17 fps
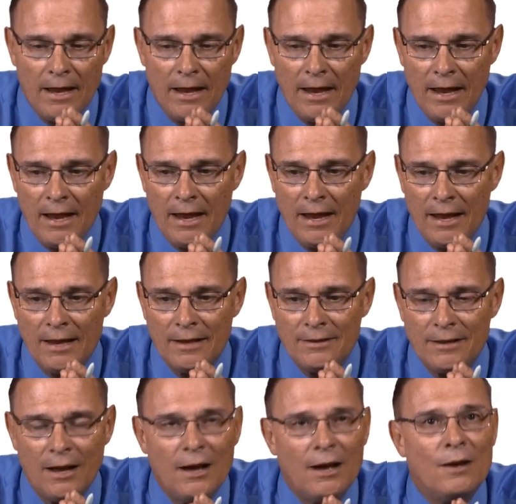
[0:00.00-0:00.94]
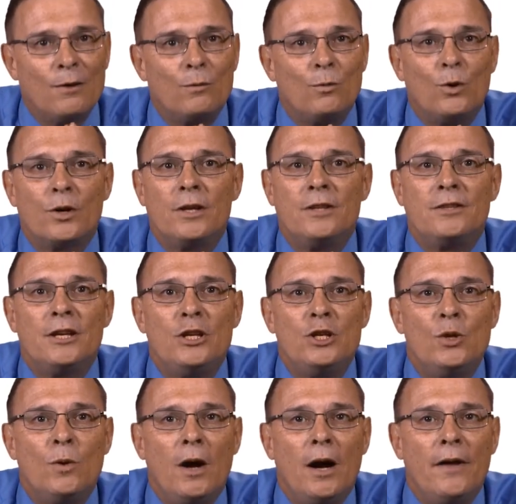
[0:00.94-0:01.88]
And we'll
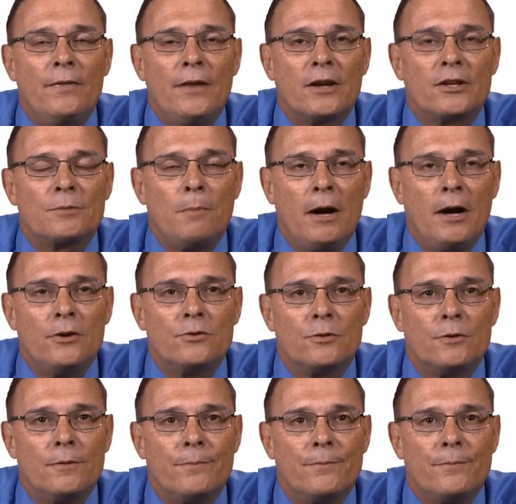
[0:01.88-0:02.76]
continue on next module.